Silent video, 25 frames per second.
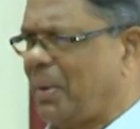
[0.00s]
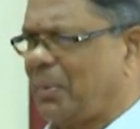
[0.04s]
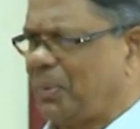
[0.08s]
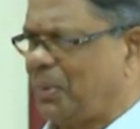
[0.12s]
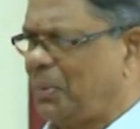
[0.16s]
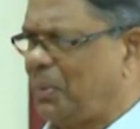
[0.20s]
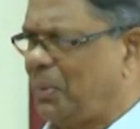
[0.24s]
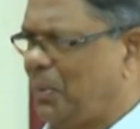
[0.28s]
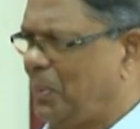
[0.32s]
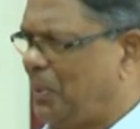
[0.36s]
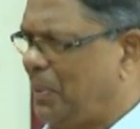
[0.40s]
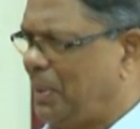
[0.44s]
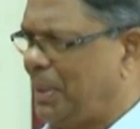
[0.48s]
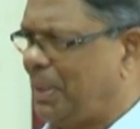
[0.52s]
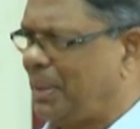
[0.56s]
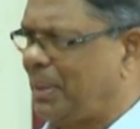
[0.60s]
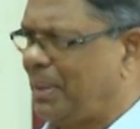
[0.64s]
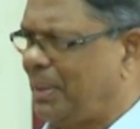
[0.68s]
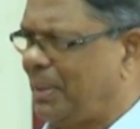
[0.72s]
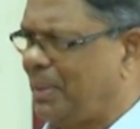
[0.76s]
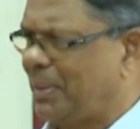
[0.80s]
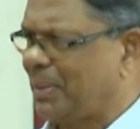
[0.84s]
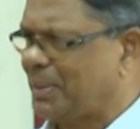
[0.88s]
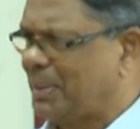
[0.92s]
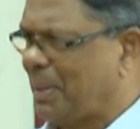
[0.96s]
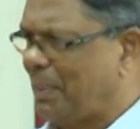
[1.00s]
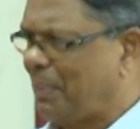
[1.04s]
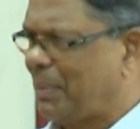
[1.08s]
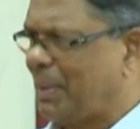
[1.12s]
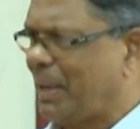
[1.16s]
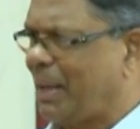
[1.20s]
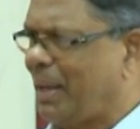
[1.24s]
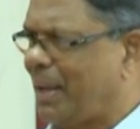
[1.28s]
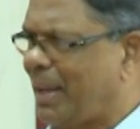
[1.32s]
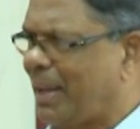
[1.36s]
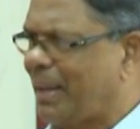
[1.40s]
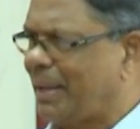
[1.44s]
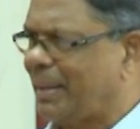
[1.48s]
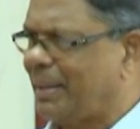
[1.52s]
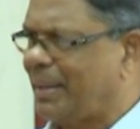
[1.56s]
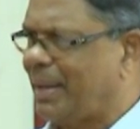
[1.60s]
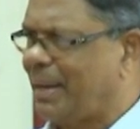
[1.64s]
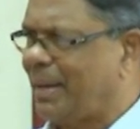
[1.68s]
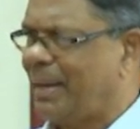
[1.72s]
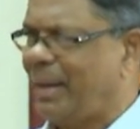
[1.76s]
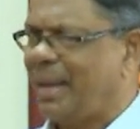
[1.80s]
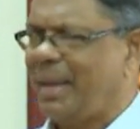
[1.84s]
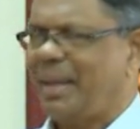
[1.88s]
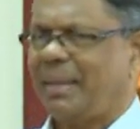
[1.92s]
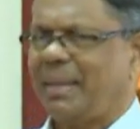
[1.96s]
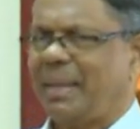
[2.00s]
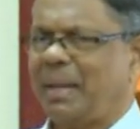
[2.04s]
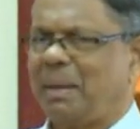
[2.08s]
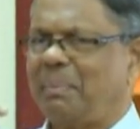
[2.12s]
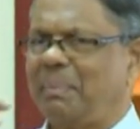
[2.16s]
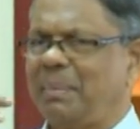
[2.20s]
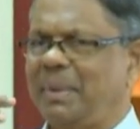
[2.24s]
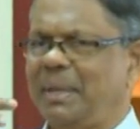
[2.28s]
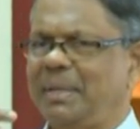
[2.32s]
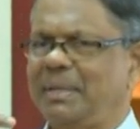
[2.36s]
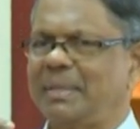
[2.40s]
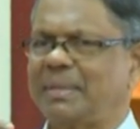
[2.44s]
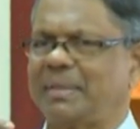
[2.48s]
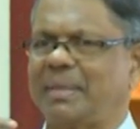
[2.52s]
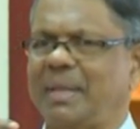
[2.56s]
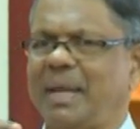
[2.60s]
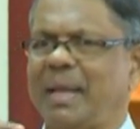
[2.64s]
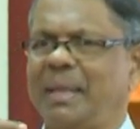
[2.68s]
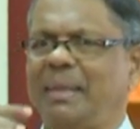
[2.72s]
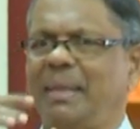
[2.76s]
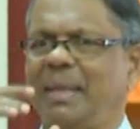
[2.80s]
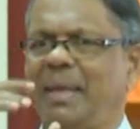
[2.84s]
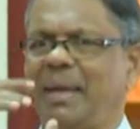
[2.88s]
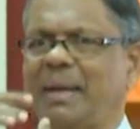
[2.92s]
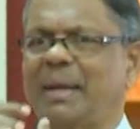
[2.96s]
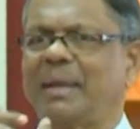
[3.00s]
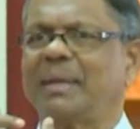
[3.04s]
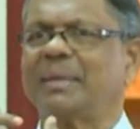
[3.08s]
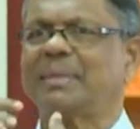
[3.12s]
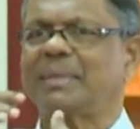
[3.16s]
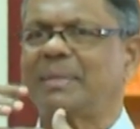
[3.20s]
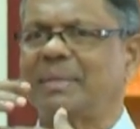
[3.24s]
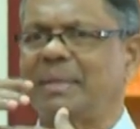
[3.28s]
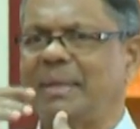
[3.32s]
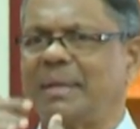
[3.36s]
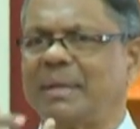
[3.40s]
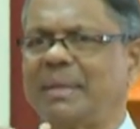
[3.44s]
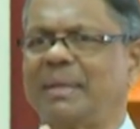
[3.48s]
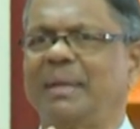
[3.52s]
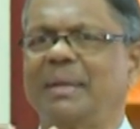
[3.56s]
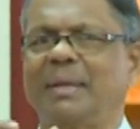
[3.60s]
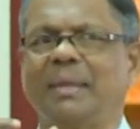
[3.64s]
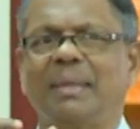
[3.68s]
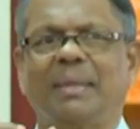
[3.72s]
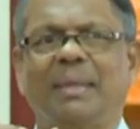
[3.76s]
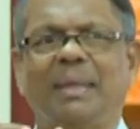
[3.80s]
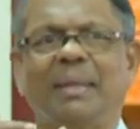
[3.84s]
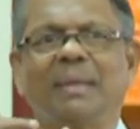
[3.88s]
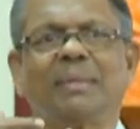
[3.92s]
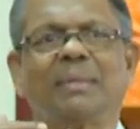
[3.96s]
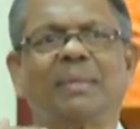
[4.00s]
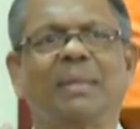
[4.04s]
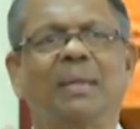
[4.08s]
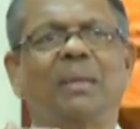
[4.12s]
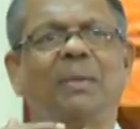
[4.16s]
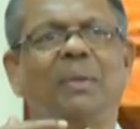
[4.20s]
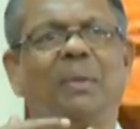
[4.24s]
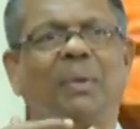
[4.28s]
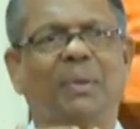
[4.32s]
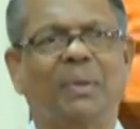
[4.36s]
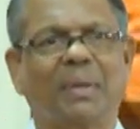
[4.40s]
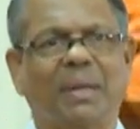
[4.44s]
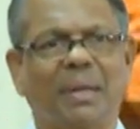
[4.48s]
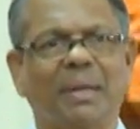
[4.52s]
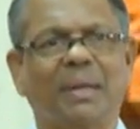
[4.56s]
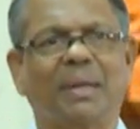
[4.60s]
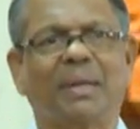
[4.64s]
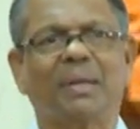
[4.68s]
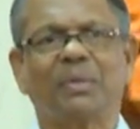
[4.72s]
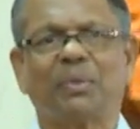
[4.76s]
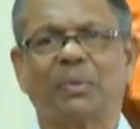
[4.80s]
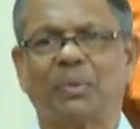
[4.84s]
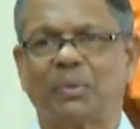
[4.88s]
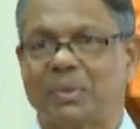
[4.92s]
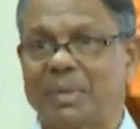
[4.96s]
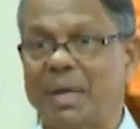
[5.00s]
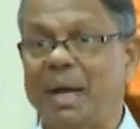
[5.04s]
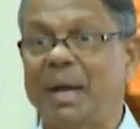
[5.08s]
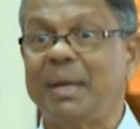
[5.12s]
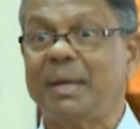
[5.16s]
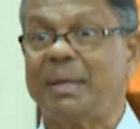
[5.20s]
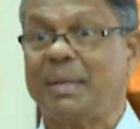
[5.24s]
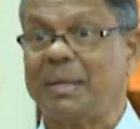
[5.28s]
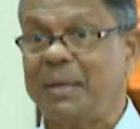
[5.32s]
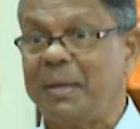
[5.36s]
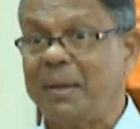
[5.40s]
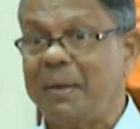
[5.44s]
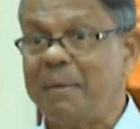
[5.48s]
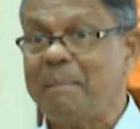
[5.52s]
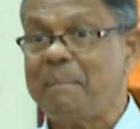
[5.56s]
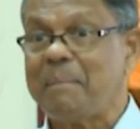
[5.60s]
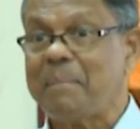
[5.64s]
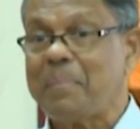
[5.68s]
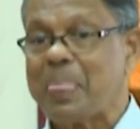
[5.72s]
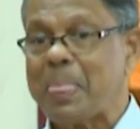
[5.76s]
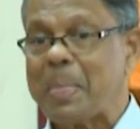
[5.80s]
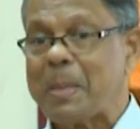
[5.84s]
have to do it, you know, something like that. That means that there are certain things in ordinary society